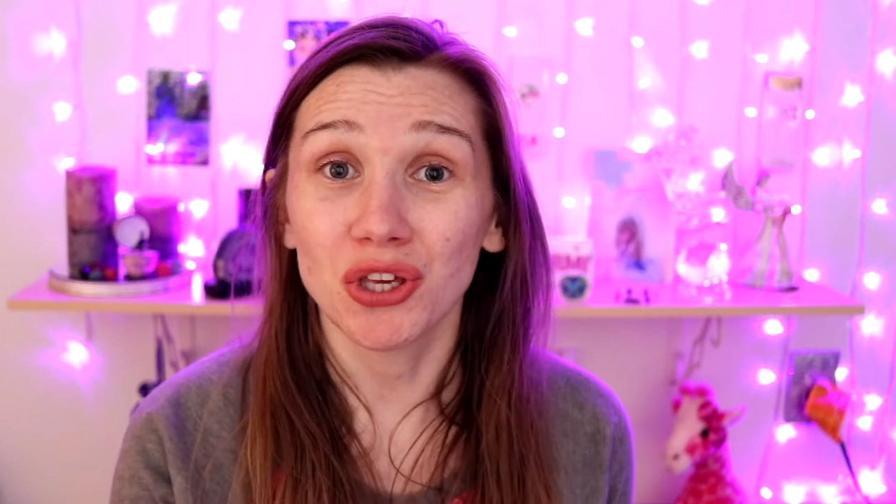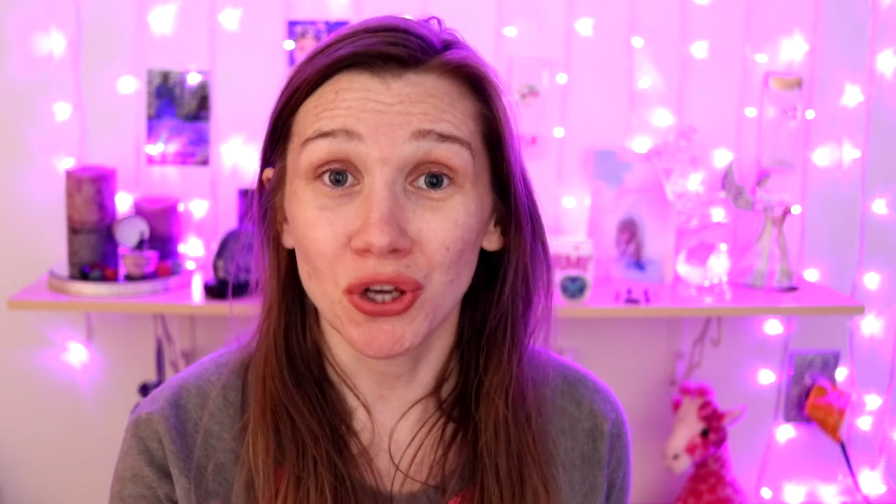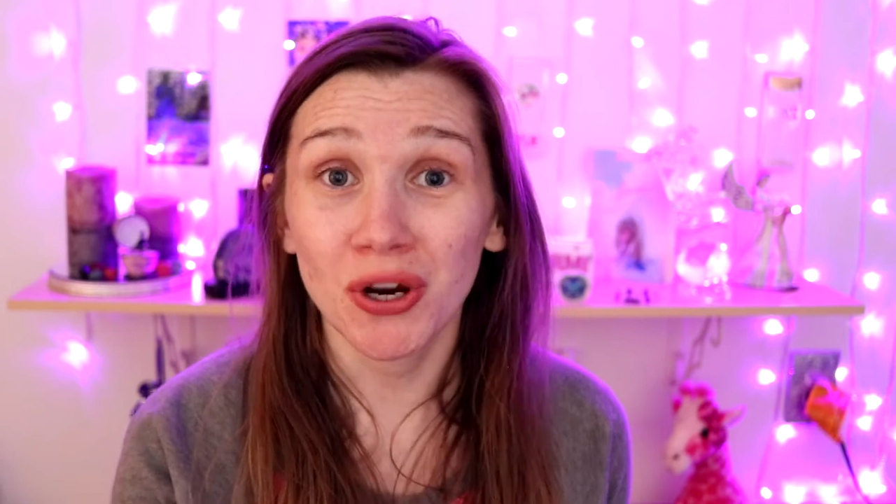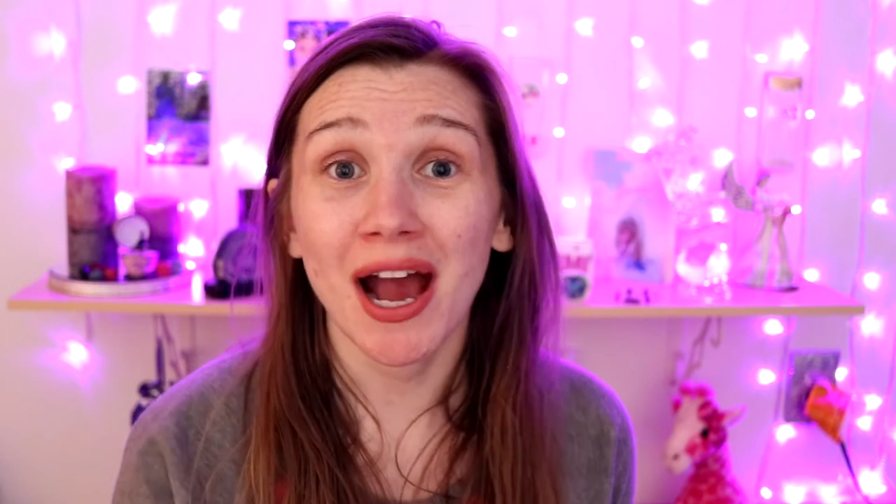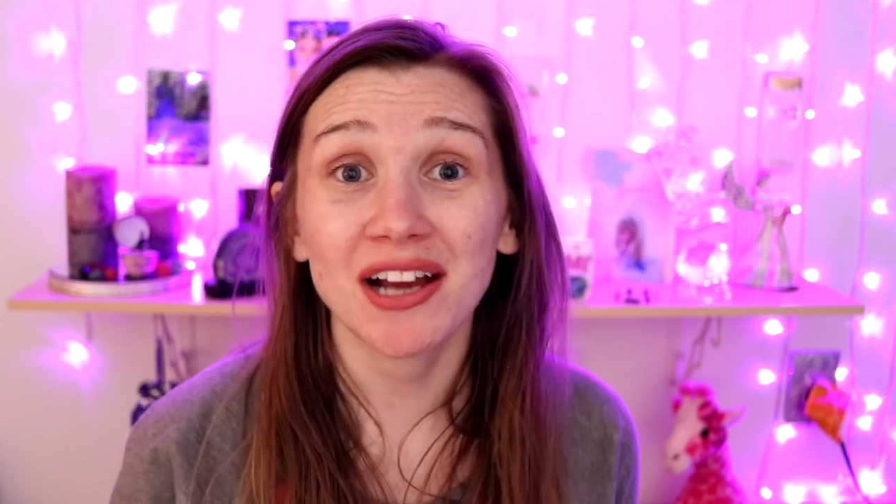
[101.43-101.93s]

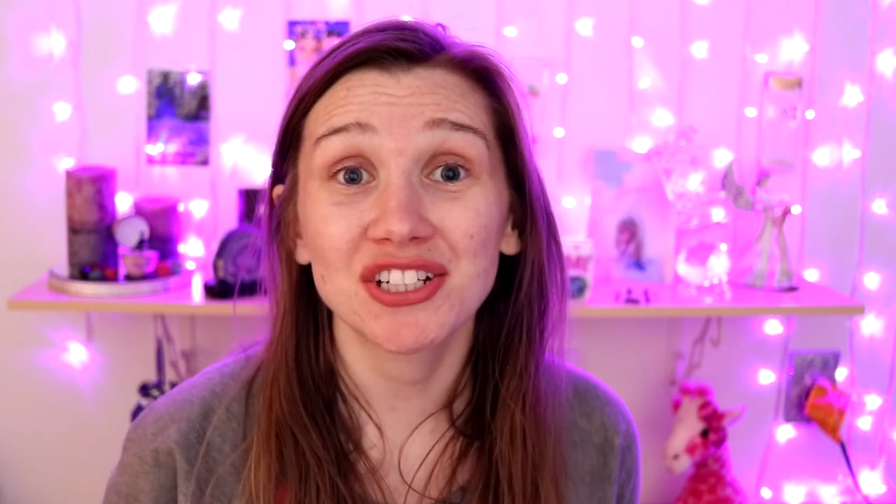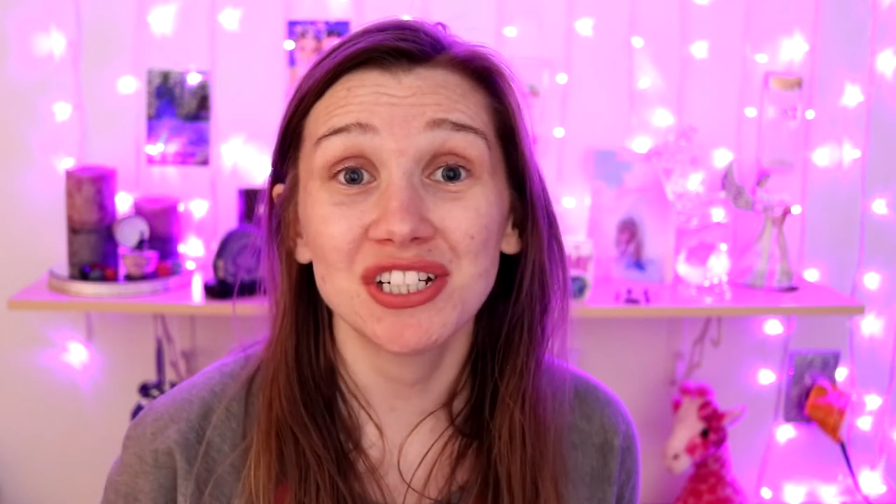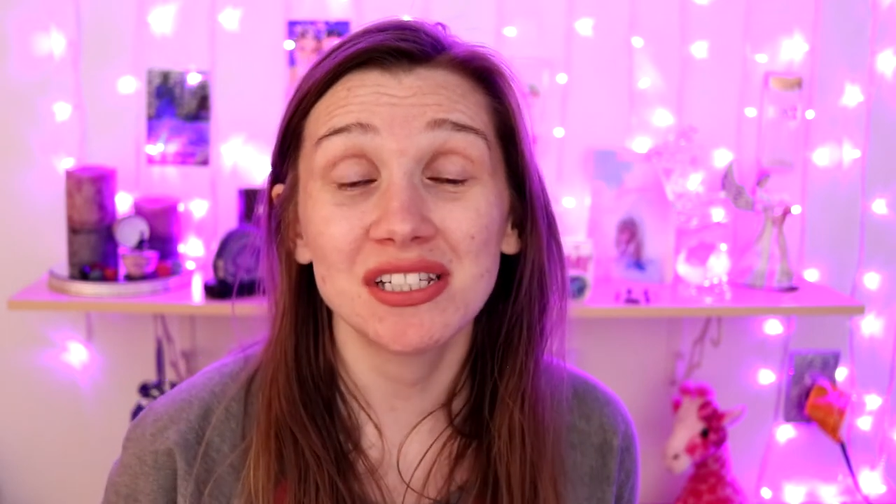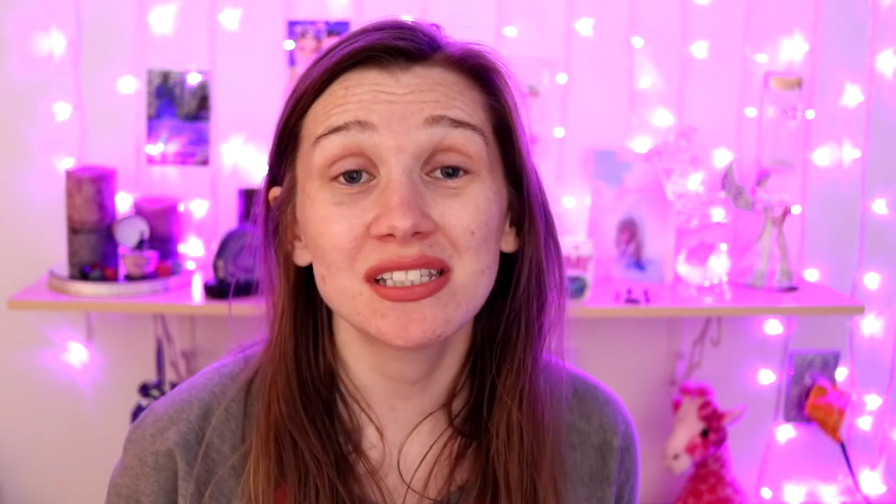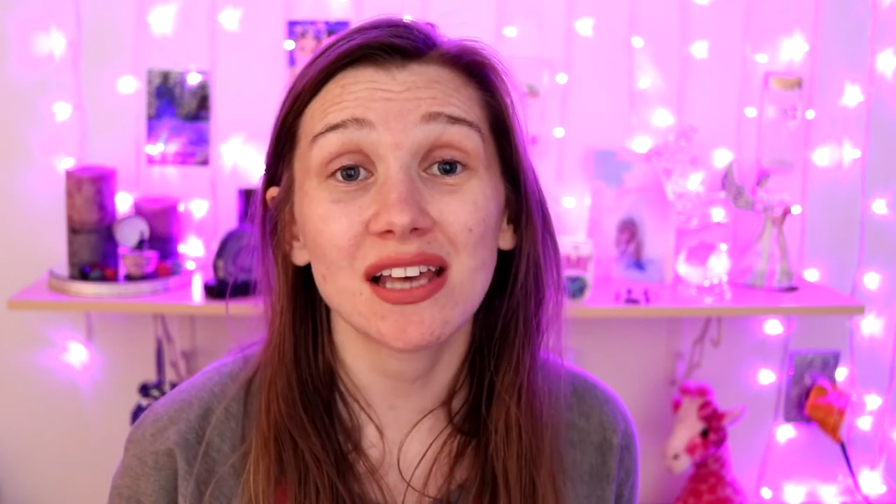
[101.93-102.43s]
your
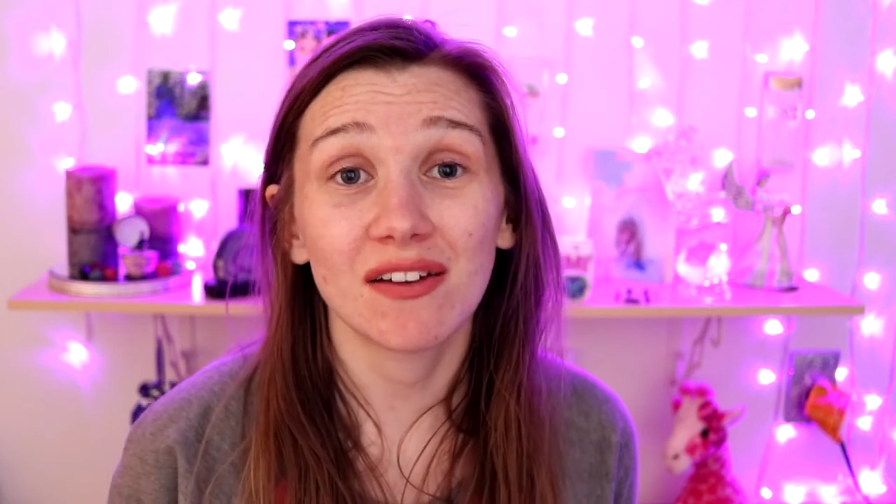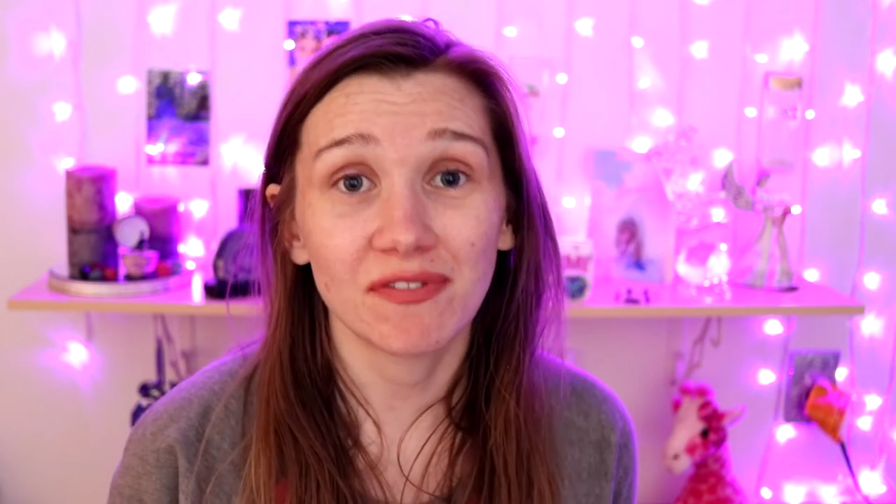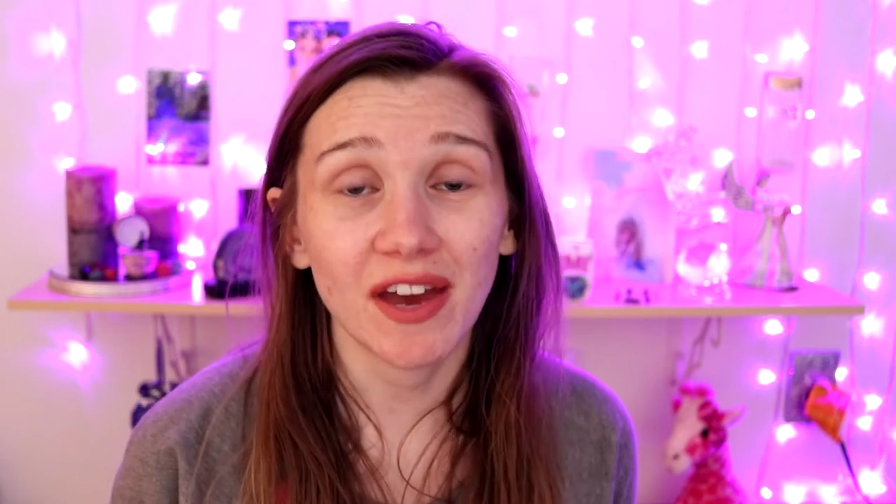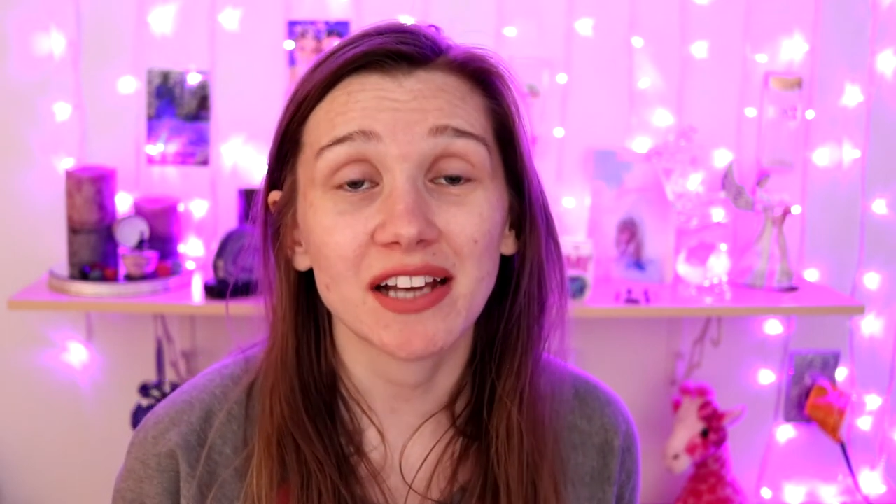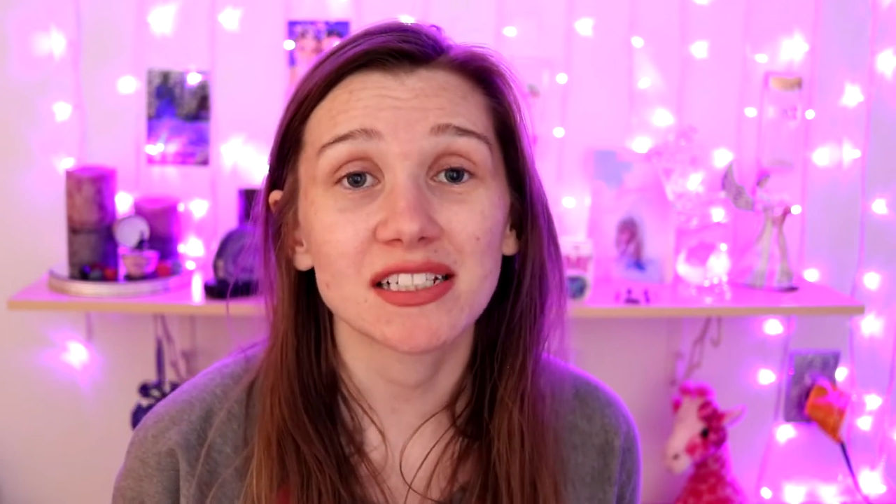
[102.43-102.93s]
actions
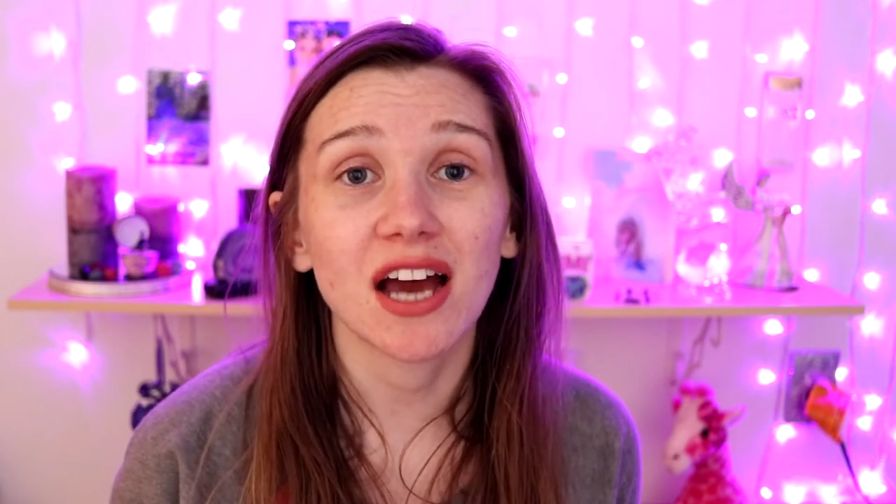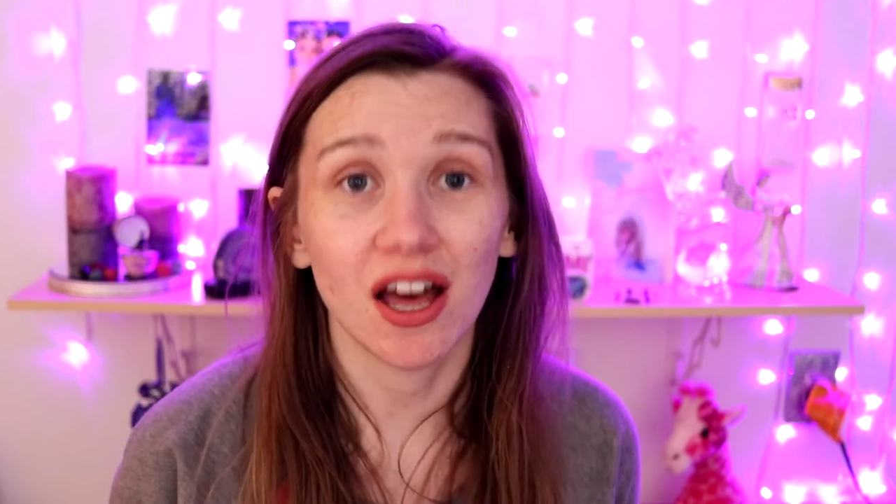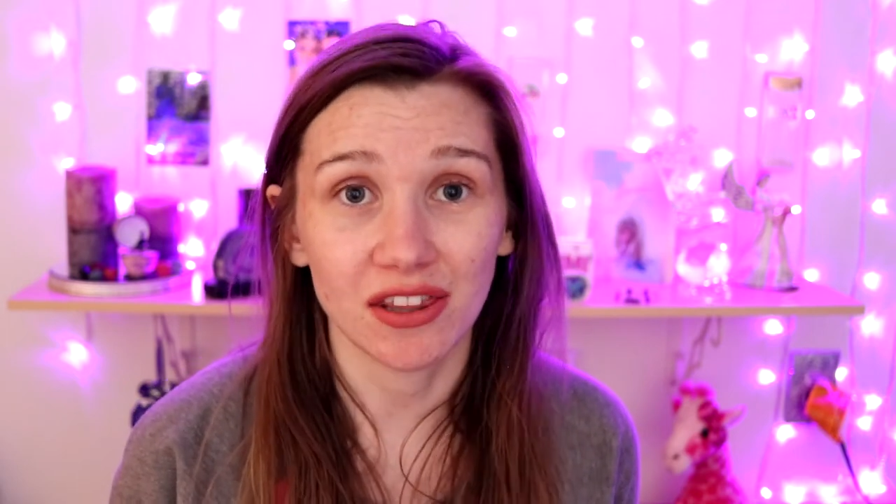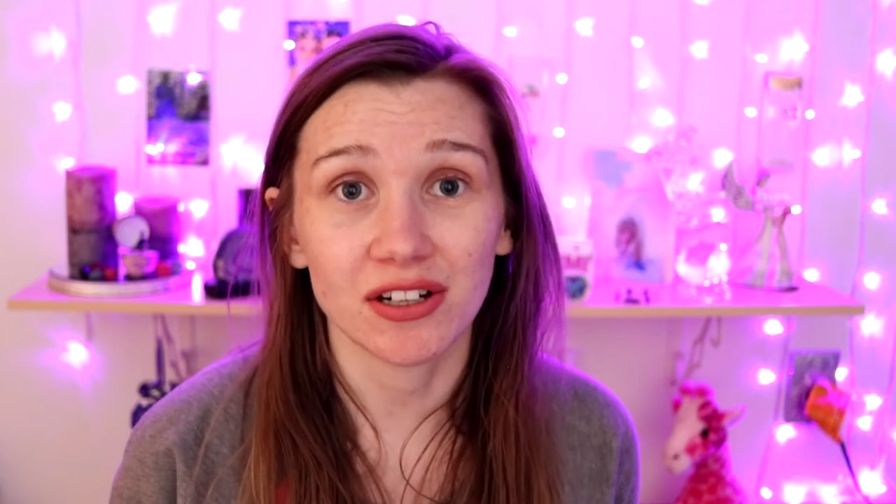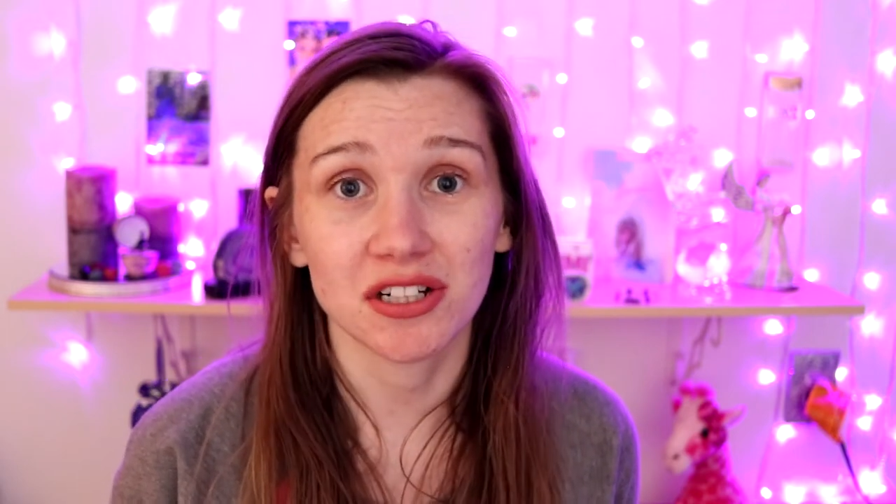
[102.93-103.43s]
affect
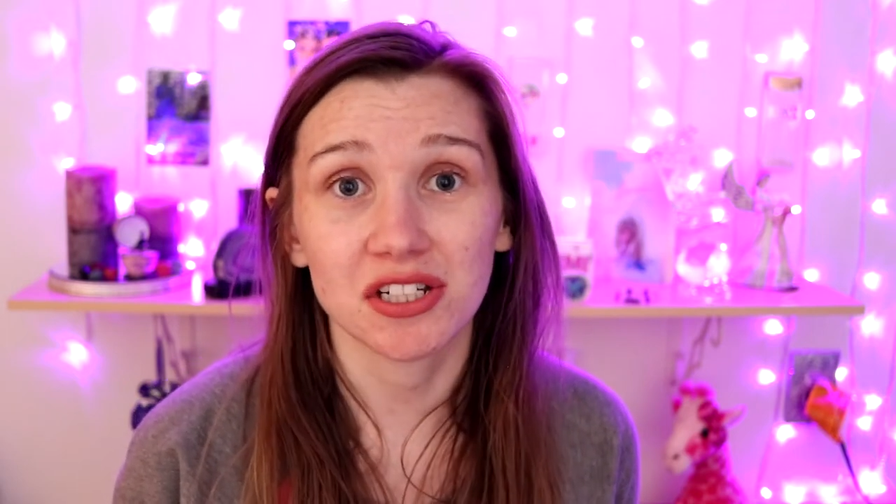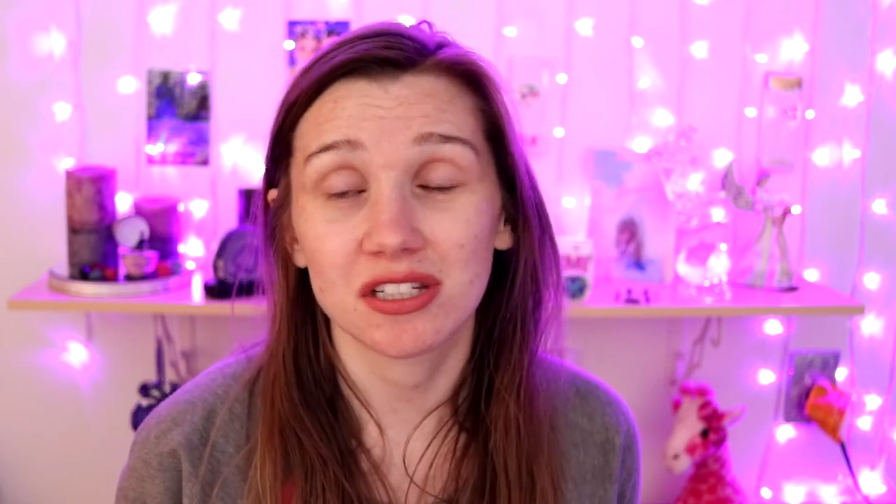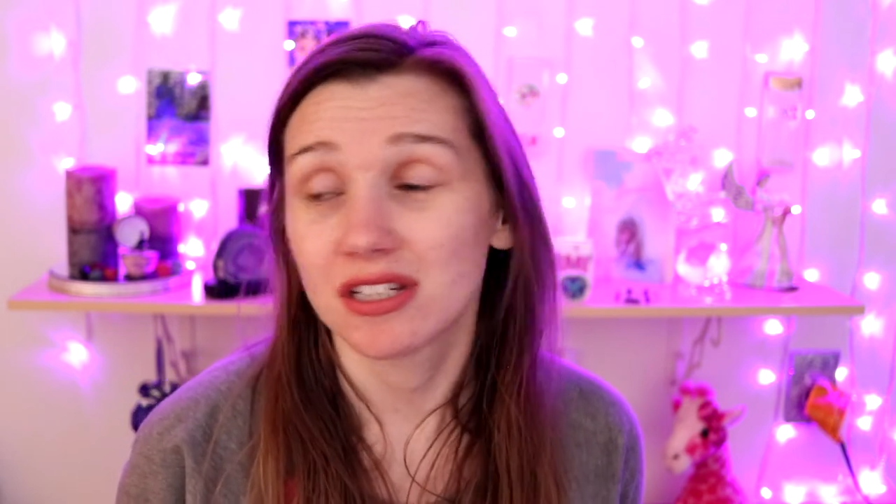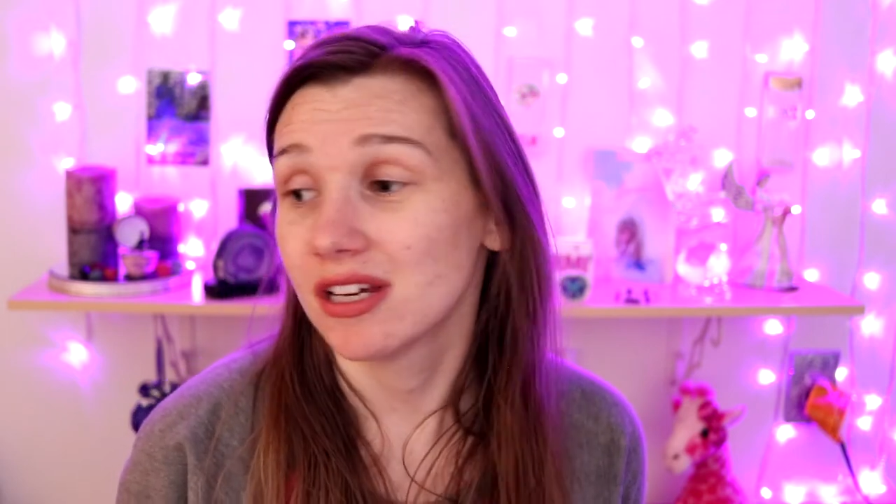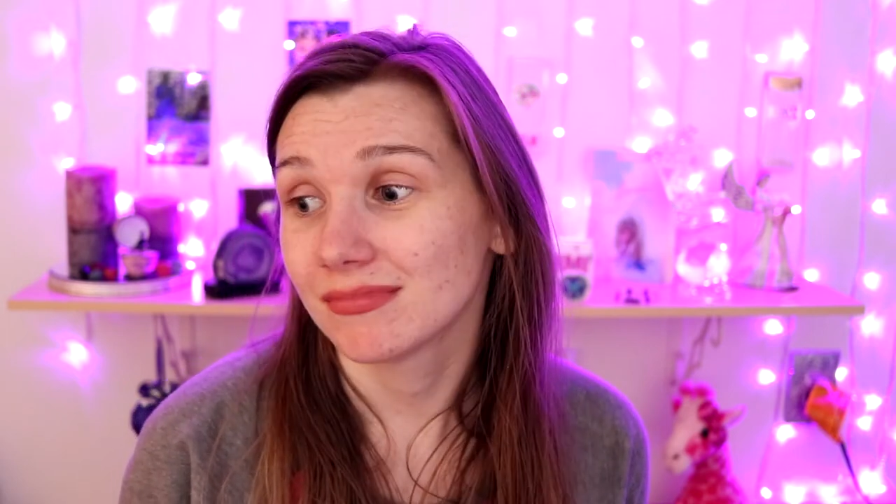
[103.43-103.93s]
others.